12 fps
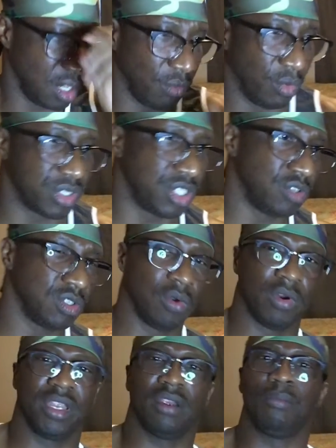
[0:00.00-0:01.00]
What's the use of
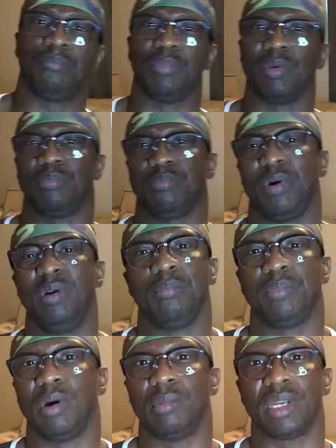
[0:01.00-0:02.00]
going there
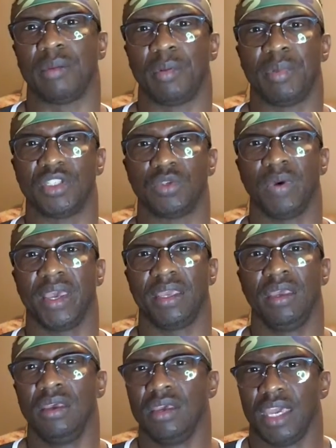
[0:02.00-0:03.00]
pumping up a bunch of weight,
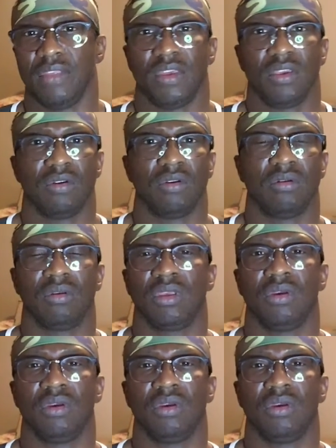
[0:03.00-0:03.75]
and then you